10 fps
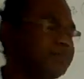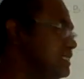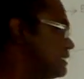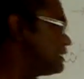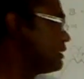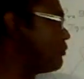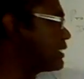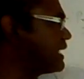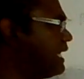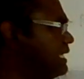This is the
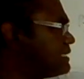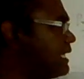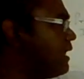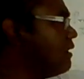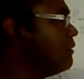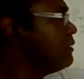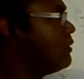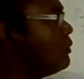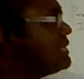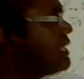key cell
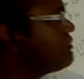which gives